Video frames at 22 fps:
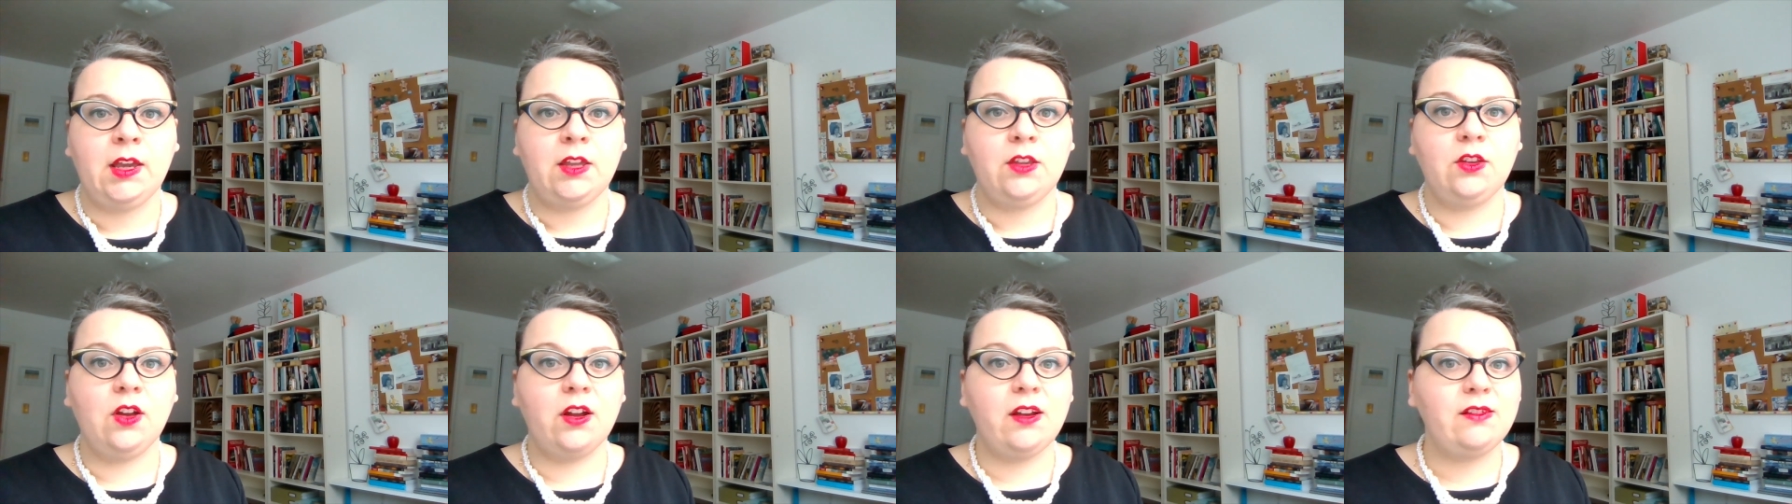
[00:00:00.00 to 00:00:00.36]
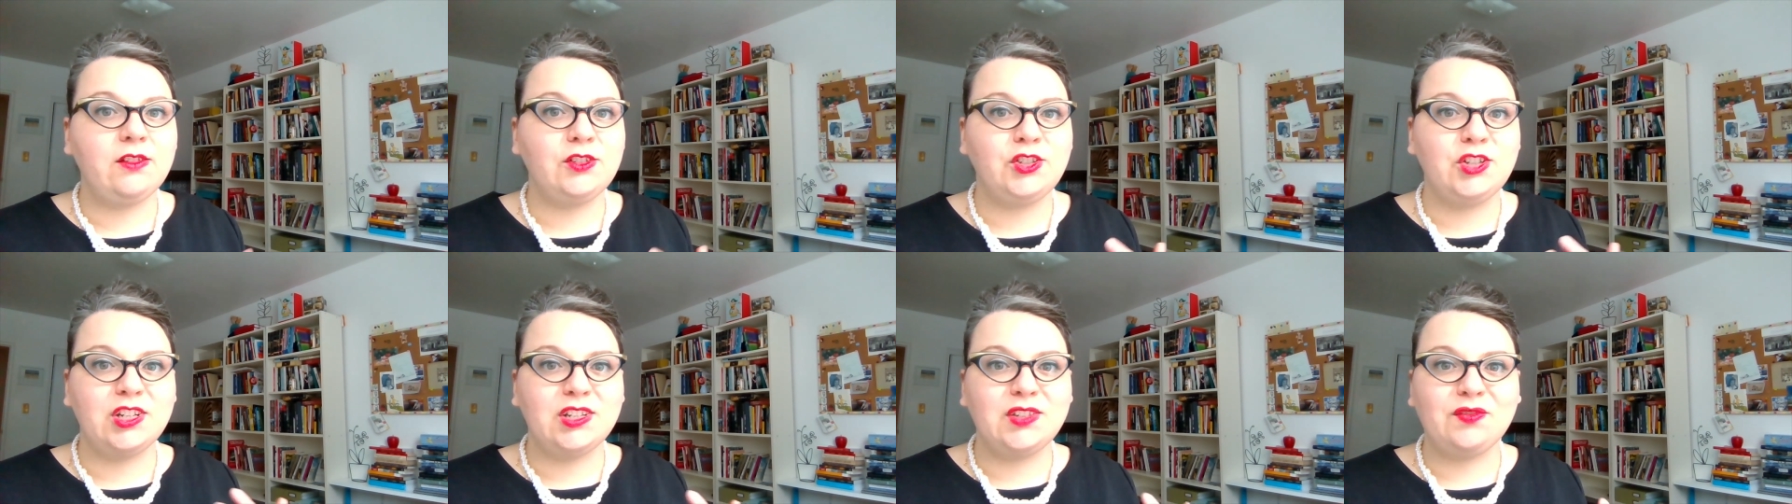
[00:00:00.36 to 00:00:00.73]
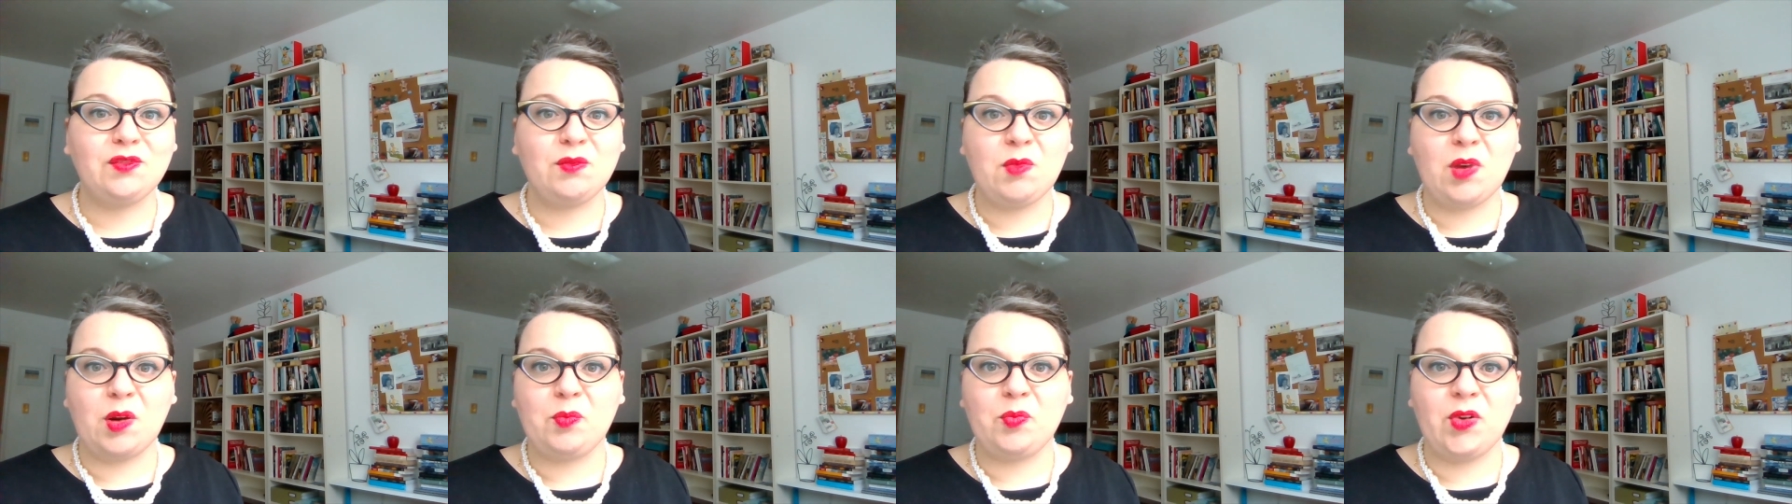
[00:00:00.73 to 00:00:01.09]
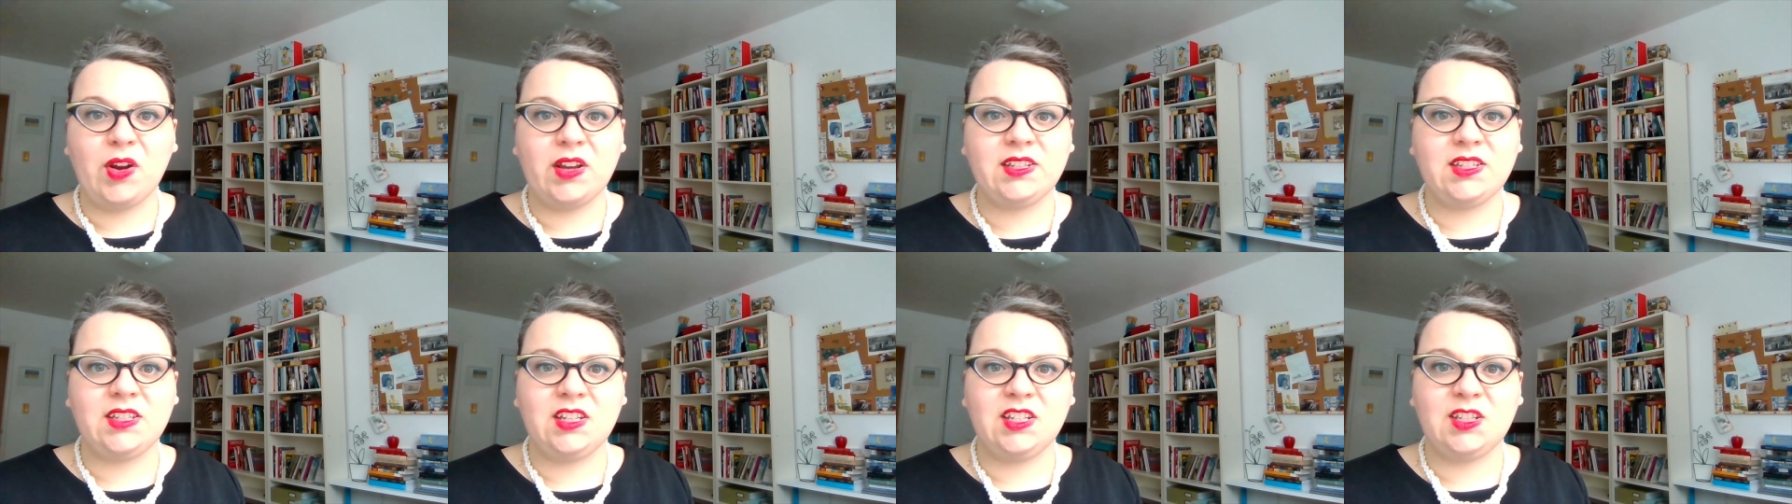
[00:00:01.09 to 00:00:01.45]
not just from our
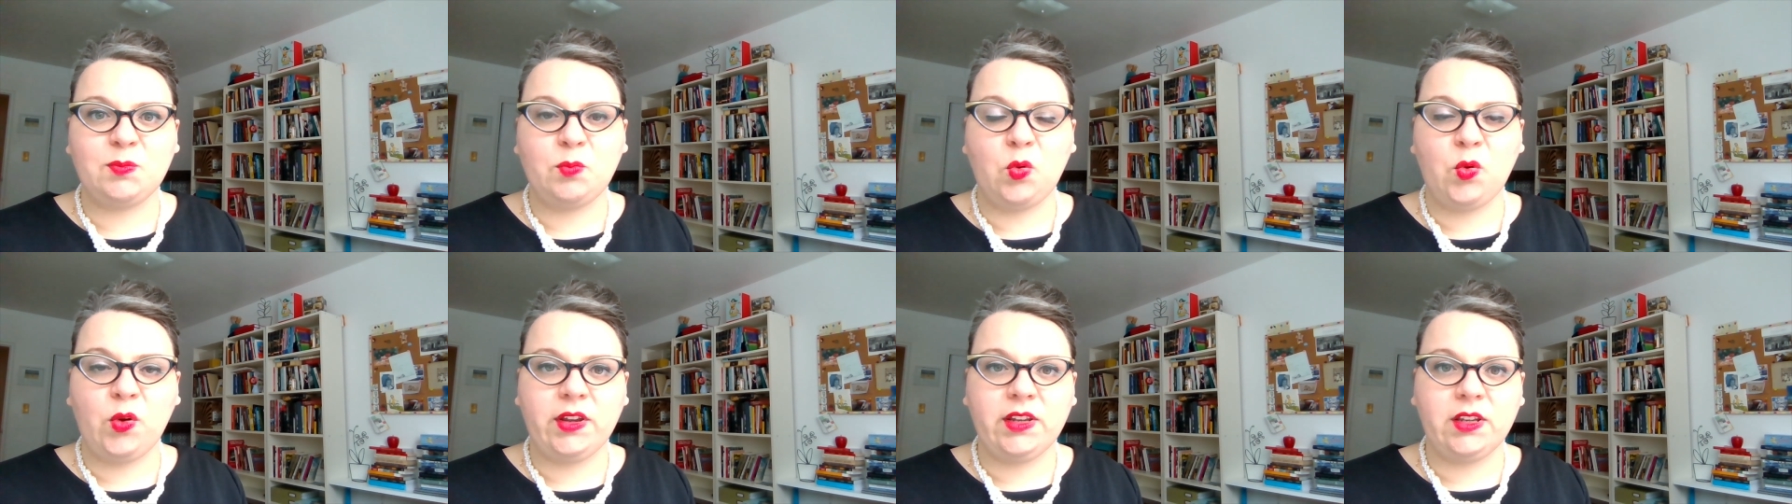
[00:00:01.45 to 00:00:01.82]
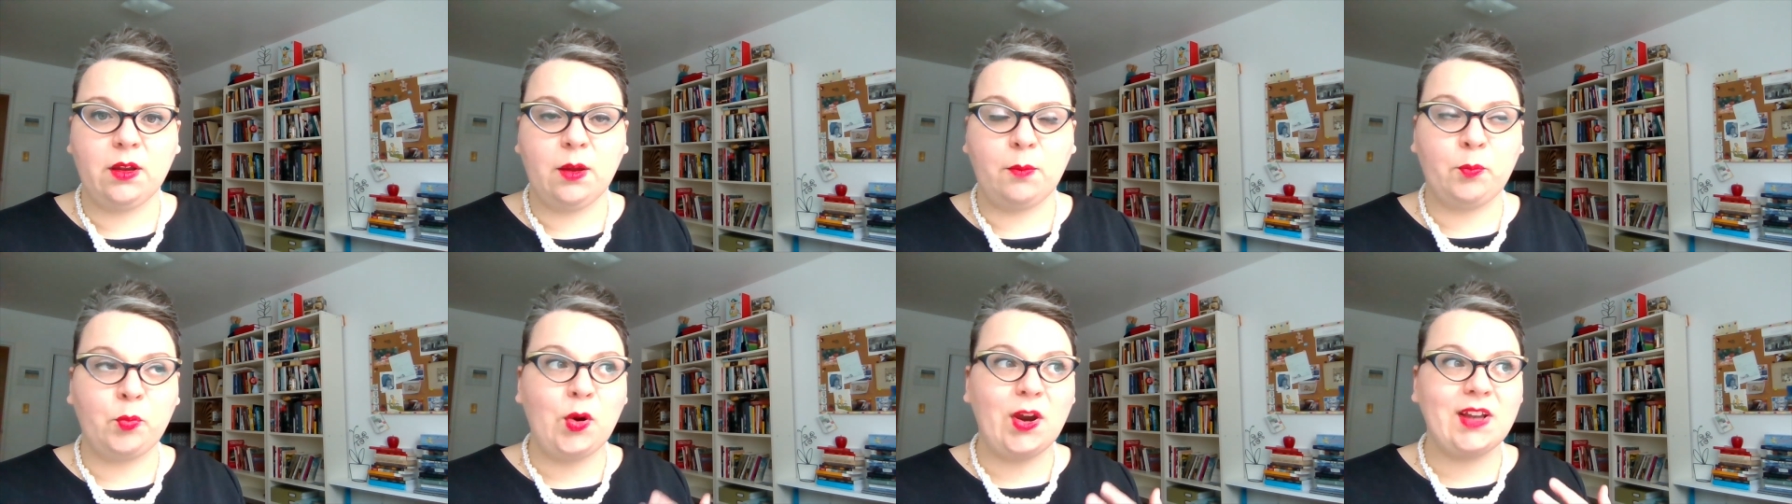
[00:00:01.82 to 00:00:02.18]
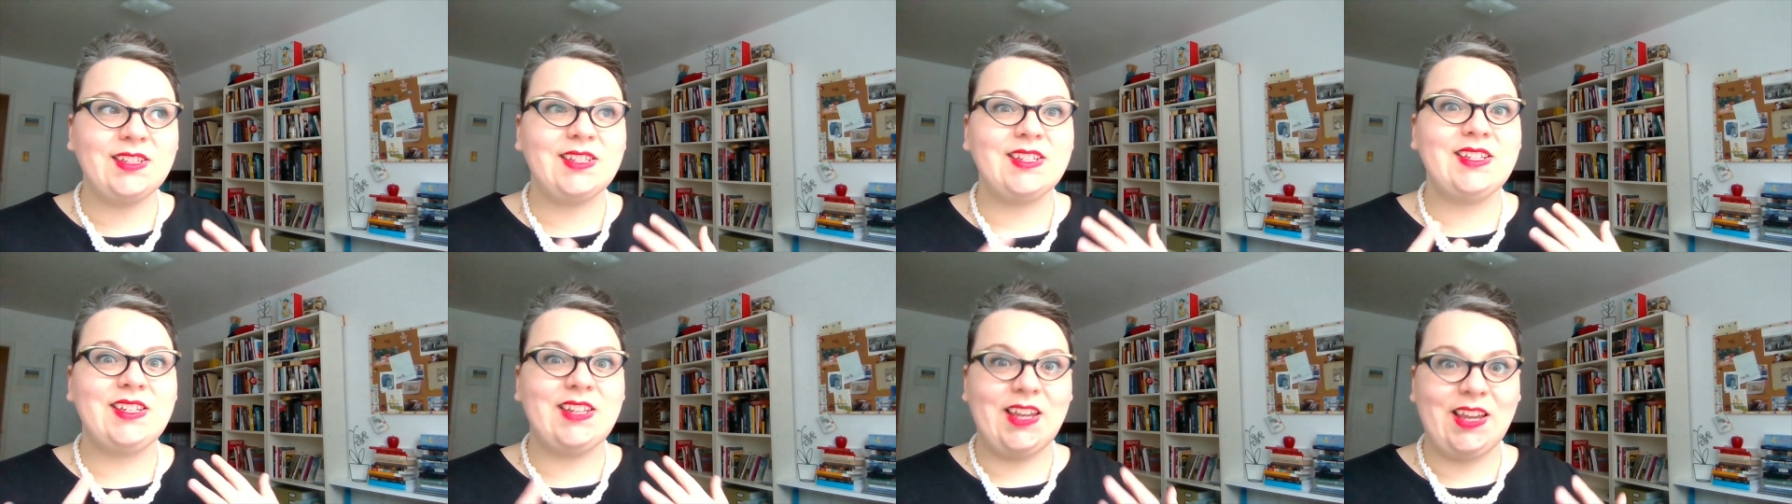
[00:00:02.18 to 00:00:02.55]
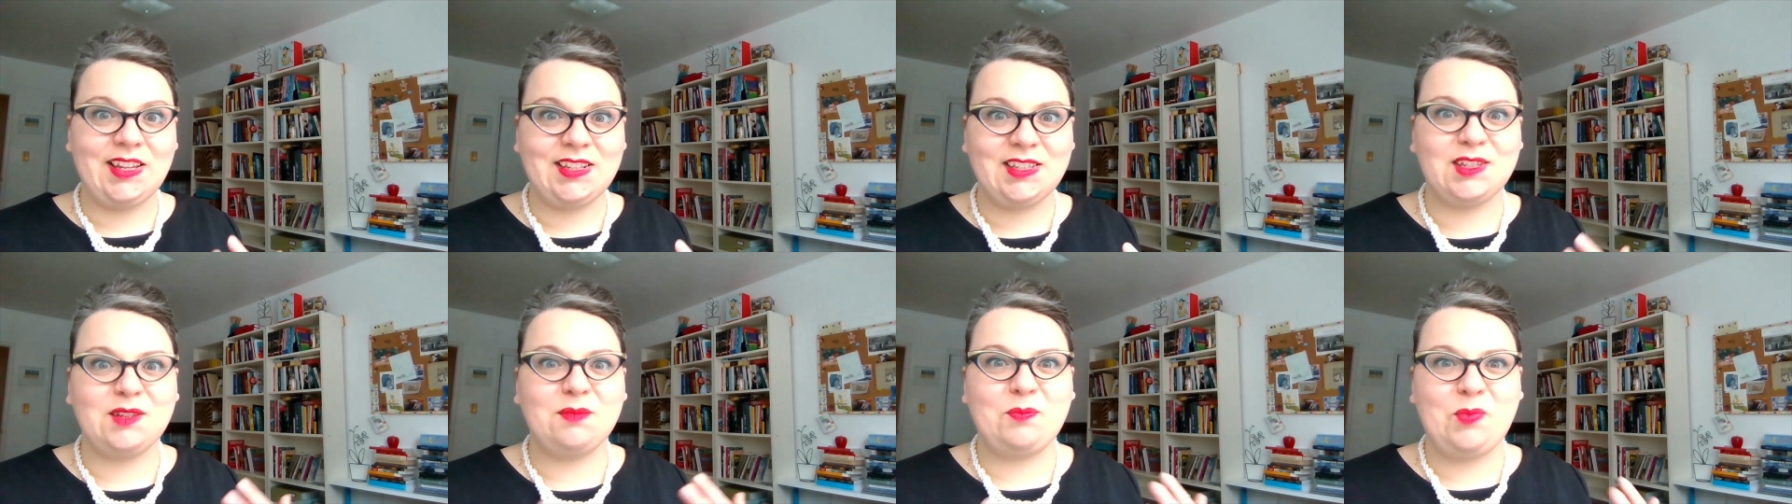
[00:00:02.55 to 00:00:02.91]
president's point,
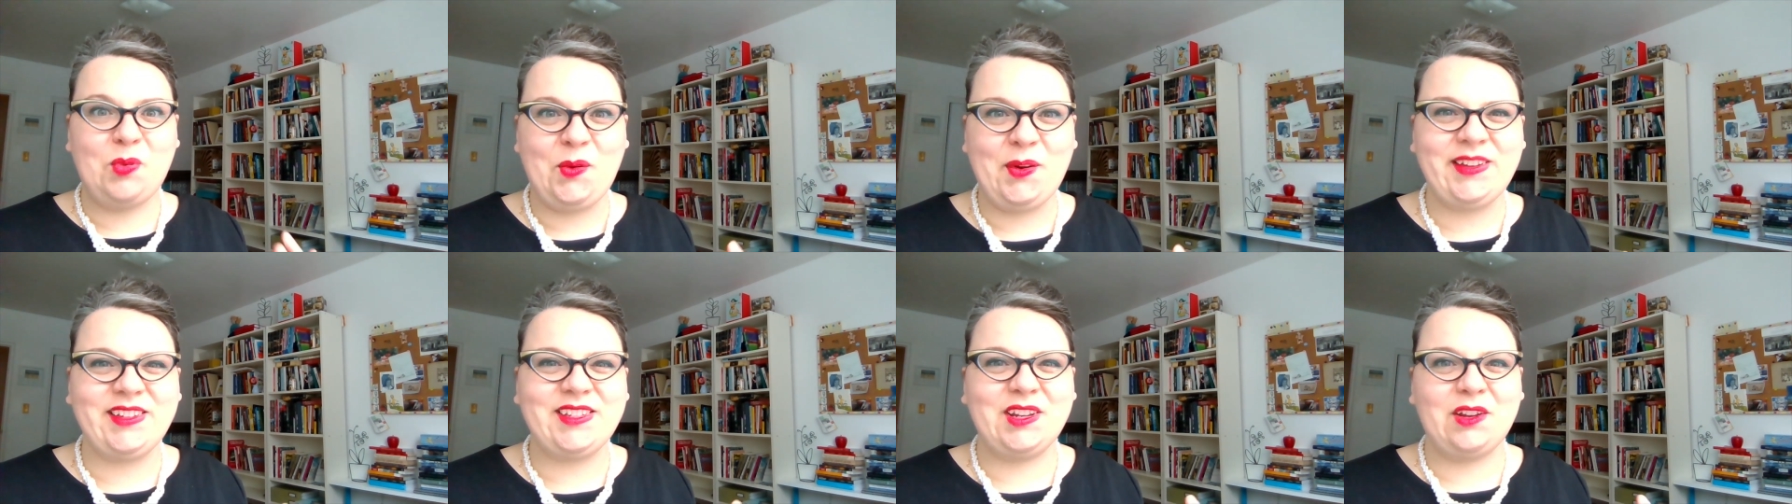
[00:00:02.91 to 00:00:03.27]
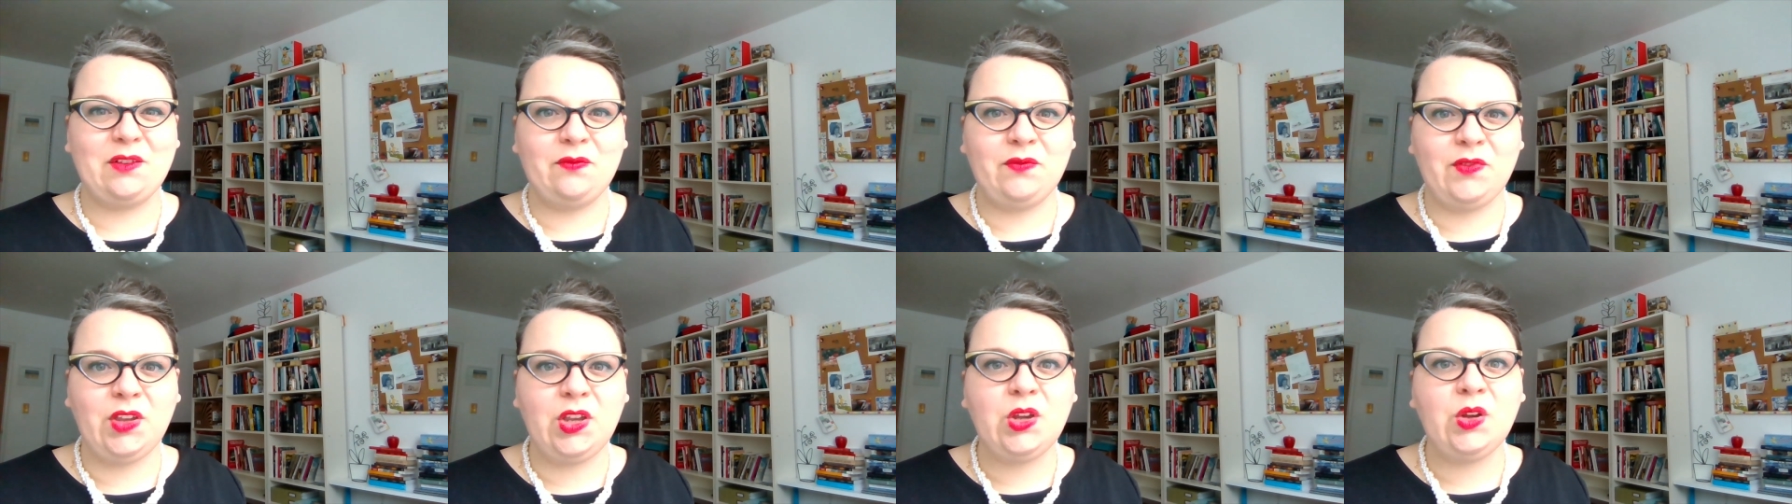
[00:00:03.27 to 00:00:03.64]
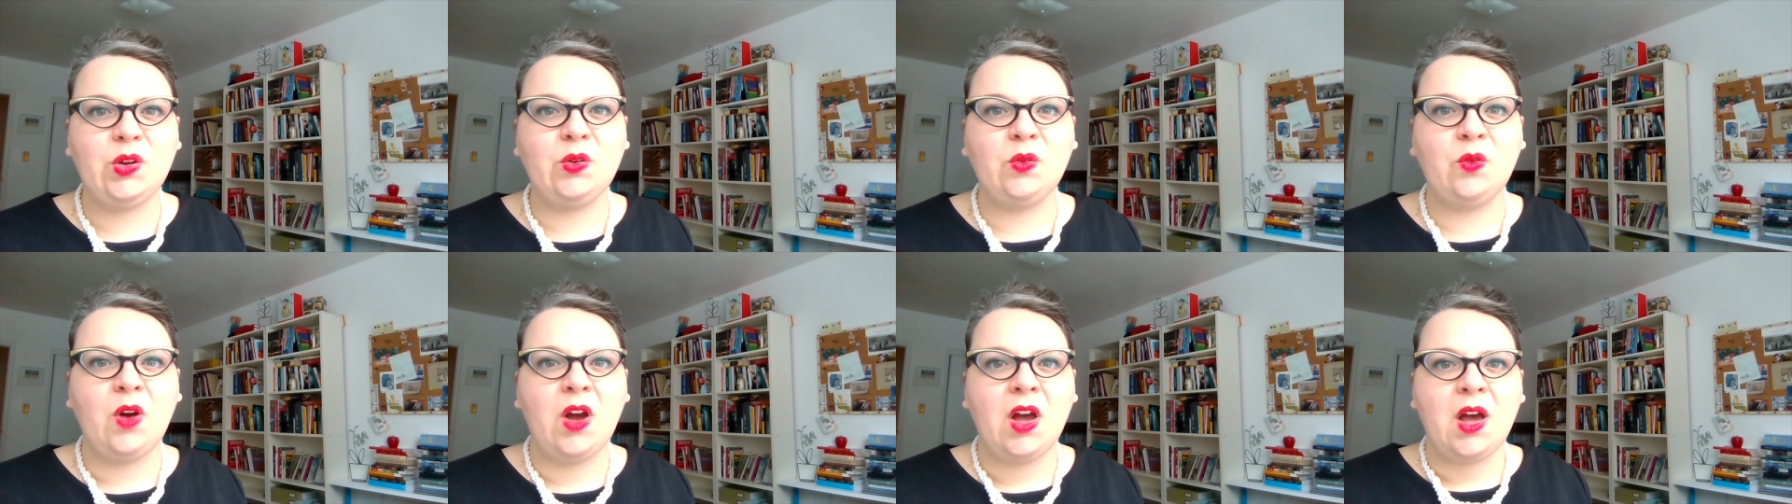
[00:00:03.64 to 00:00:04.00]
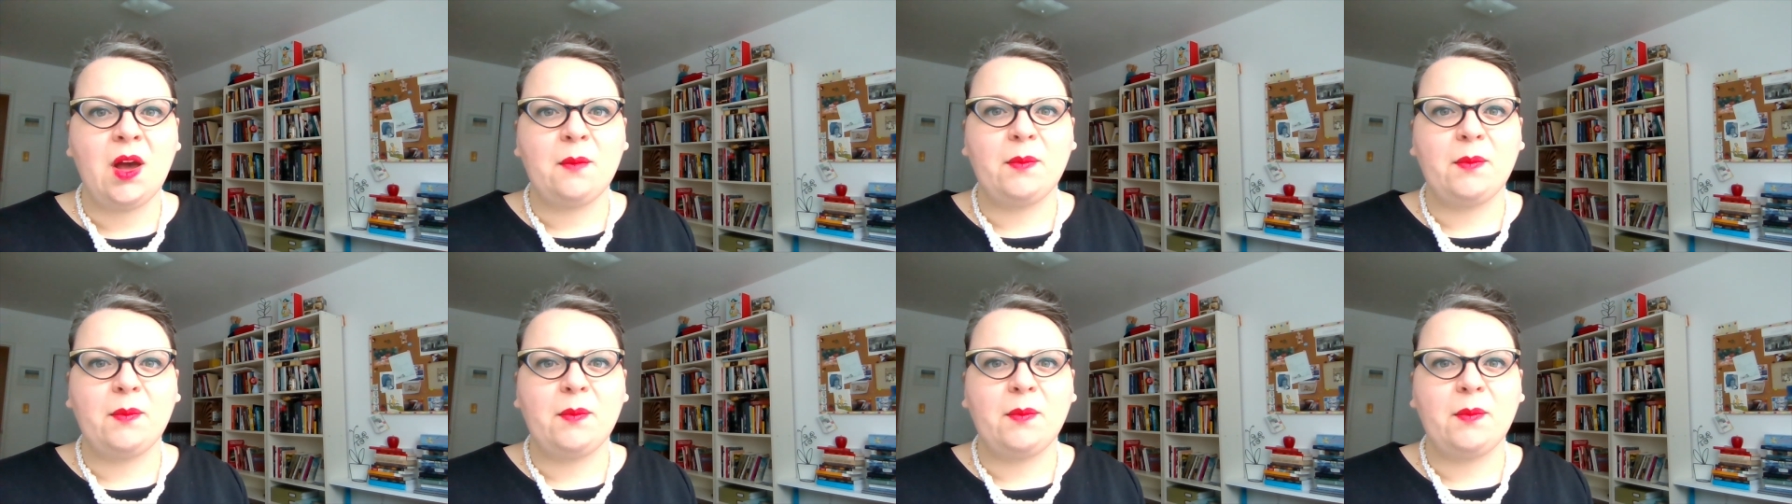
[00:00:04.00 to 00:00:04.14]
presentist point of view,